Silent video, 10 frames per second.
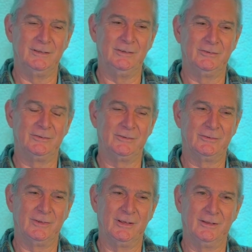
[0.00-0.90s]

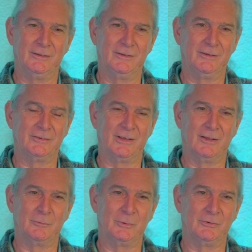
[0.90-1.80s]
east end of the
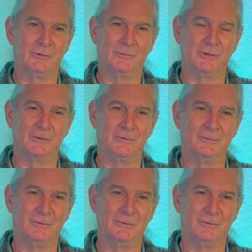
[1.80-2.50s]
South Pacific,